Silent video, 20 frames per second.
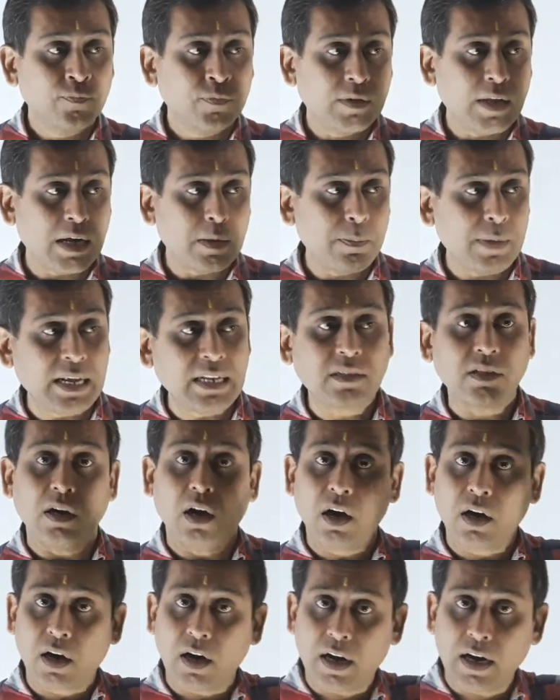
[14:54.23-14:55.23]
That means
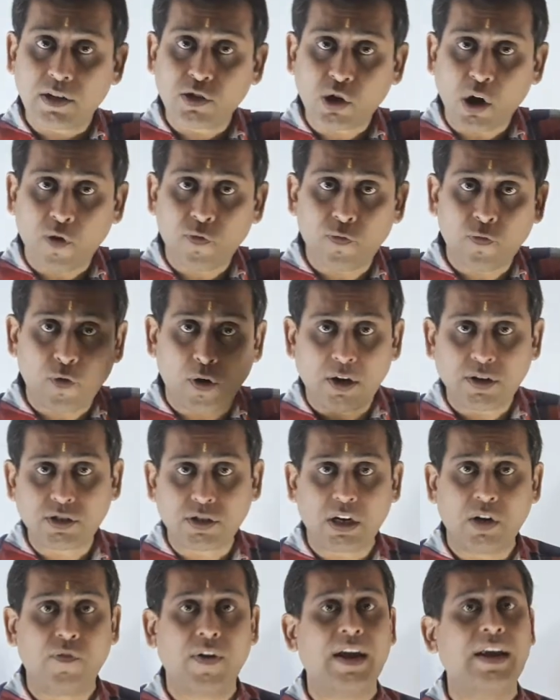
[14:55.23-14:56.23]
occurrence of
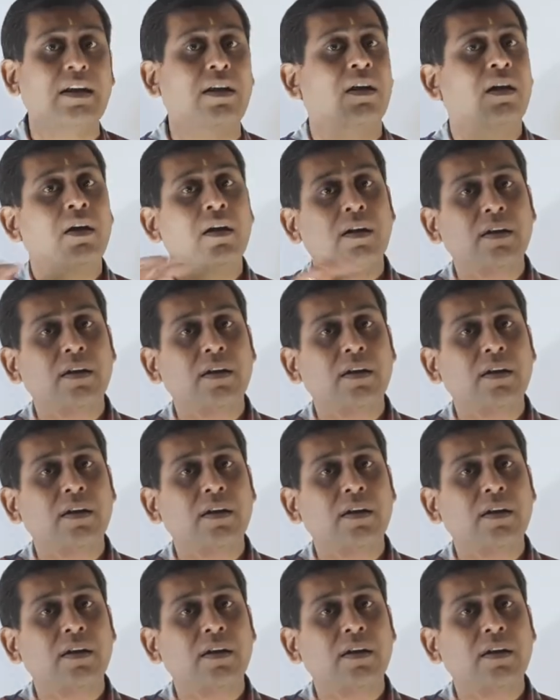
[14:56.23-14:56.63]
first event